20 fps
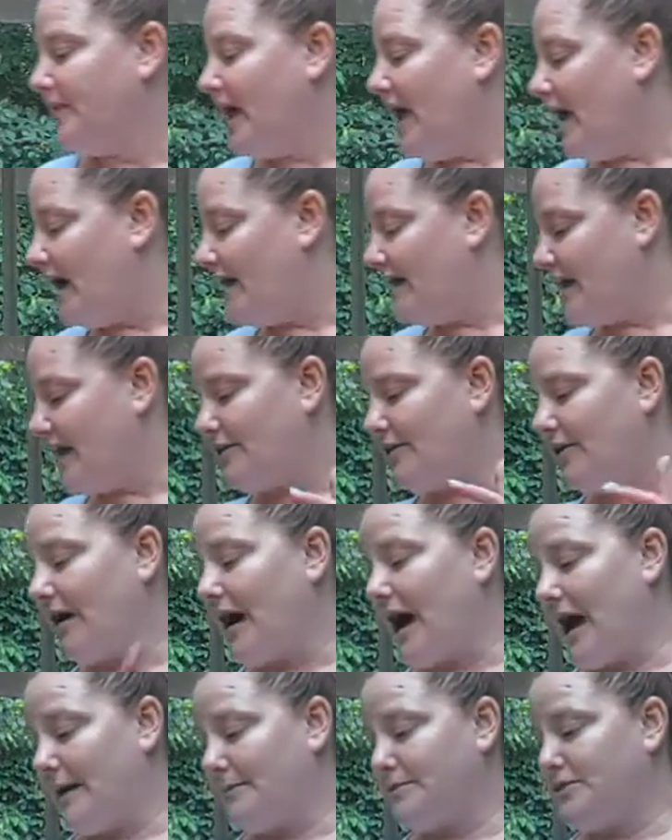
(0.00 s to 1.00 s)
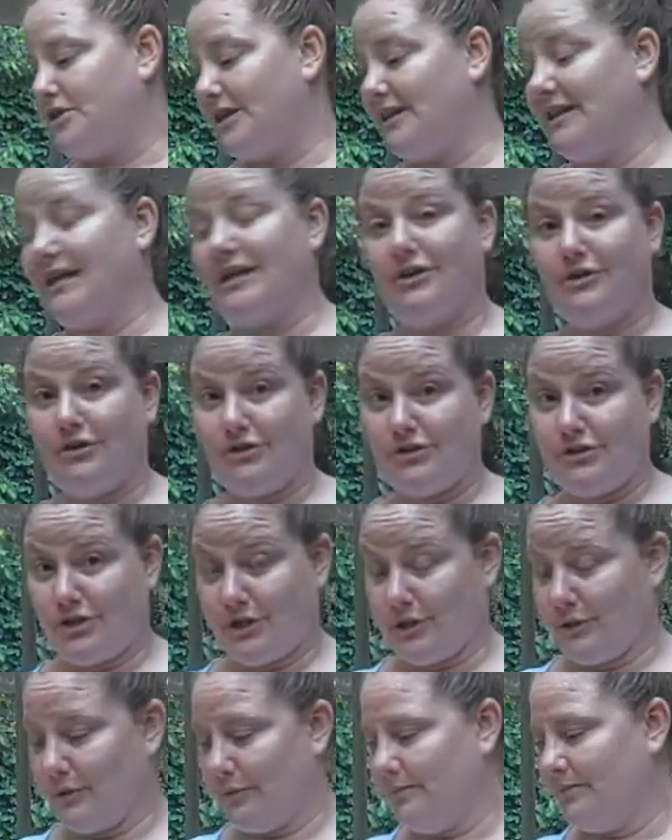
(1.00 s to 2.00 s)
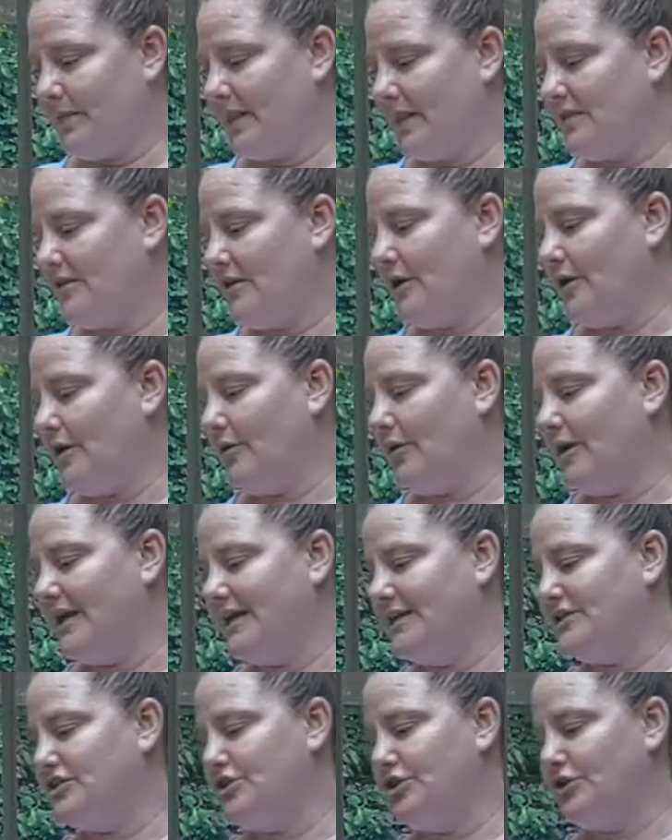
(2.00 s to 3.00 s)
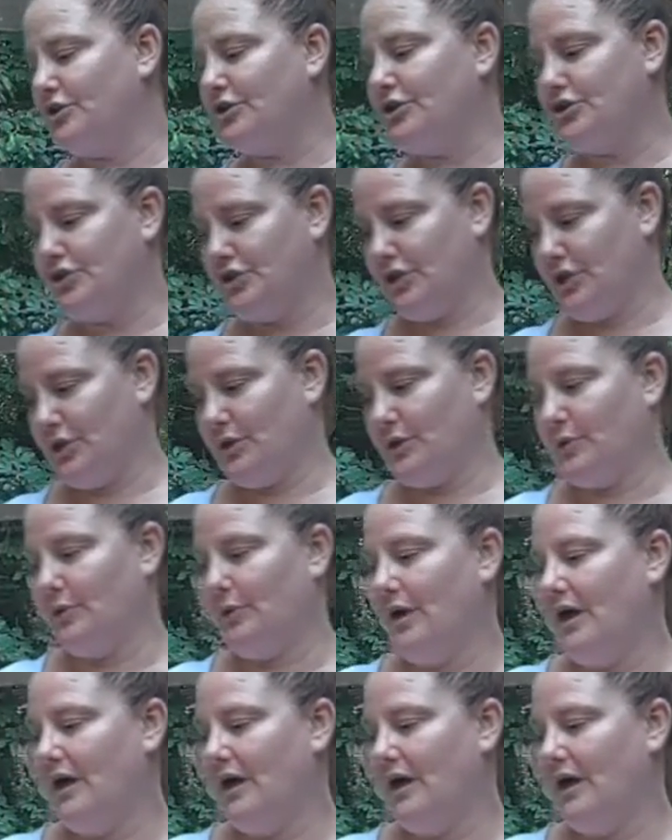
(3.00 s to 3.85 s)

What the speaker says: Another option that you could do too is you could do